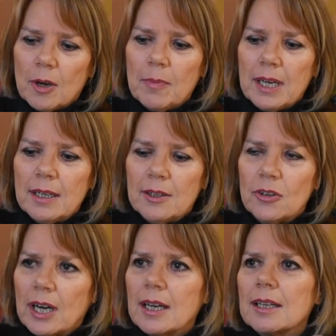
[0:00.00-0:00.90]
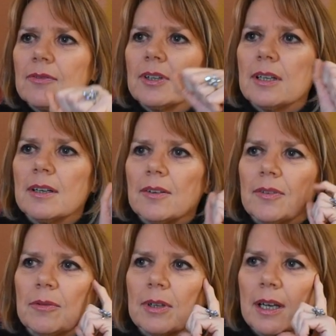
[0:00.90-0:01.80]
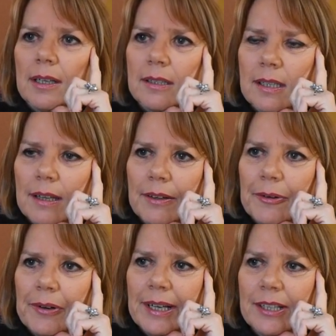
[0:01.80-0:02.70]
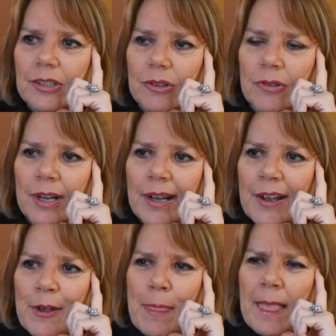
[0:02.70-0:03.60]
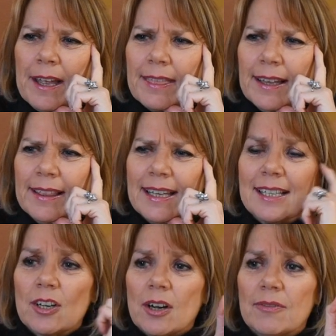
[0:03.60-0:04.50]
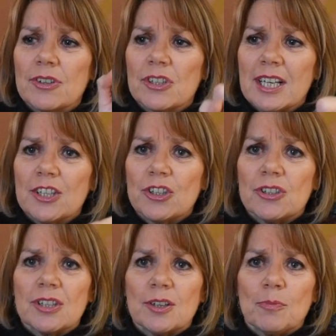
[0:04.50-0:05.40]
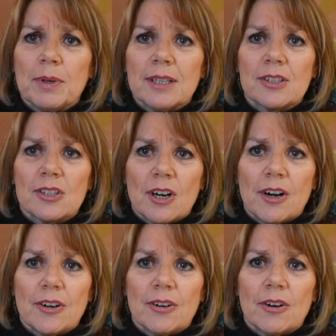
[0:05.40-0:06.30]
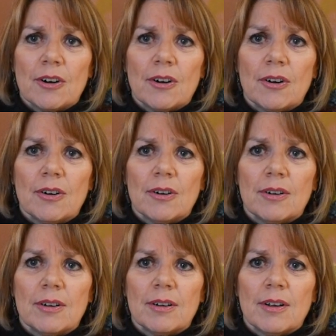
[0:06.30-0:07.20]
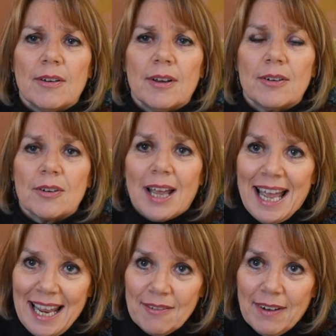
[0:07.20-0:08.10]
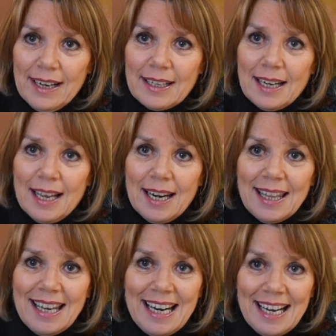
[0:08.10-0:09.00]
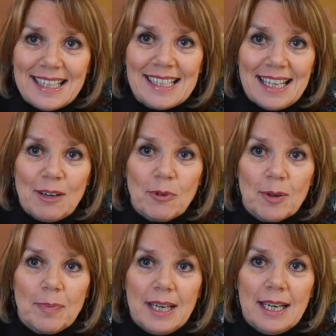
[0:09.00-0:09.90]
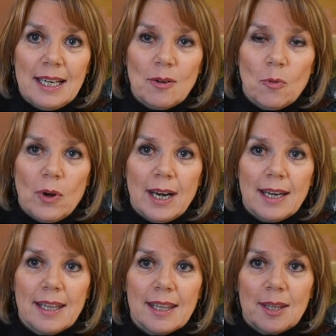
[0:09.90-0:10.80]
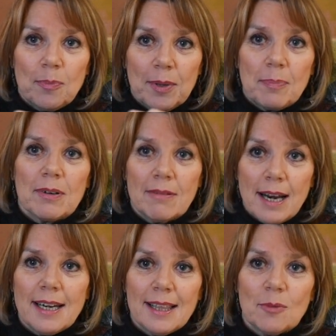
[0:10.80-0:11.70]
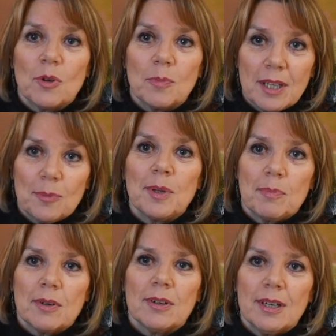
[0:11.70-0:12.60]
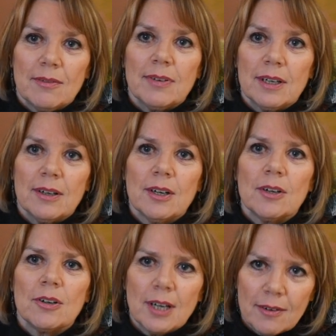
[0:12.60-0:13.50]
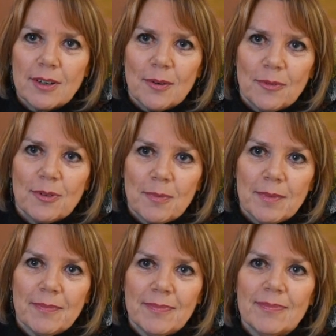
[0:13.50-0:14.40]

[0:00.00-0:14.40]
our meat and drink, if you, if you would like to say it that way. So I think these conversations that have been started are A, vital, and the next thing will be when the people writing them will be the people who live here, who have come from